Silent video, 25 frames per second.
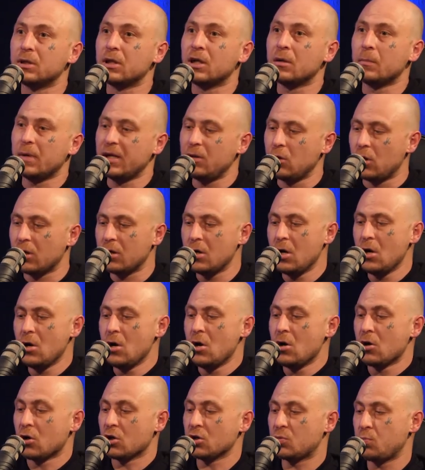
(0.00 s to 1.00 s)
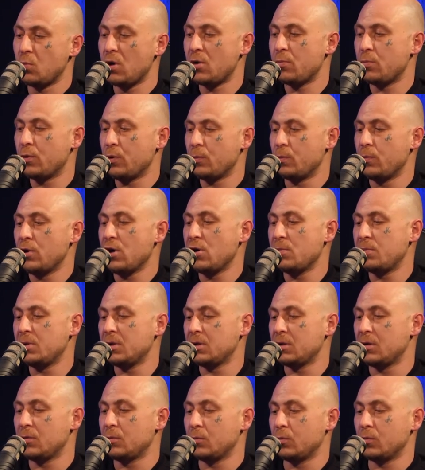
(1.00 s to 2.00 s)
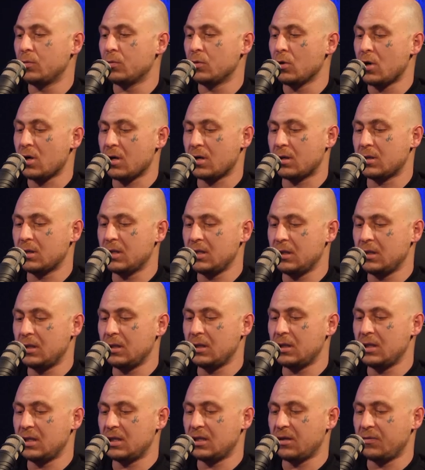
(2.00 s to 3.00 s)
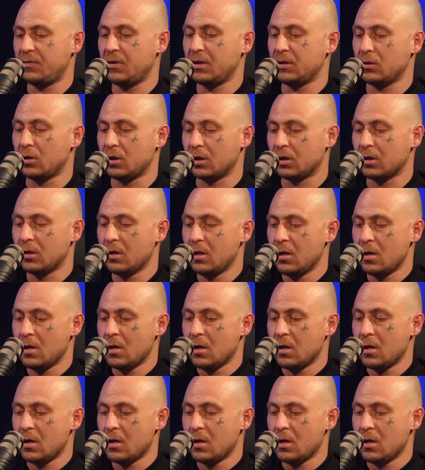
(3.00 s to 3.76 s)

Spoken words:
Do you know what I mean? Like, because Melbourne, like, this is the thing, like